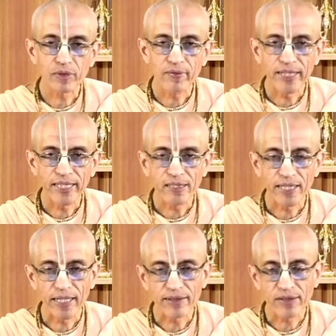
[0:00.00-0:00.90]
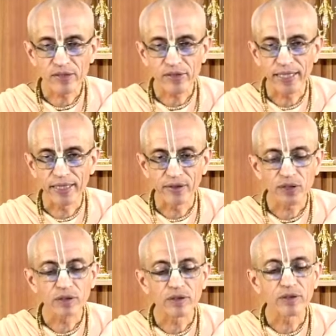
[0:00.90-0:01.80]
raise at this
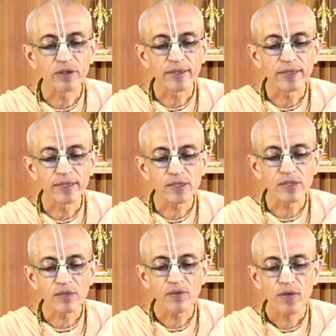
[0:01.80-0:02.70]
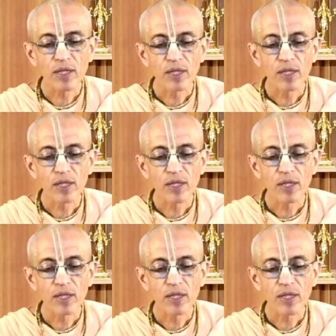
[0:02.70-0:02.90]
stage is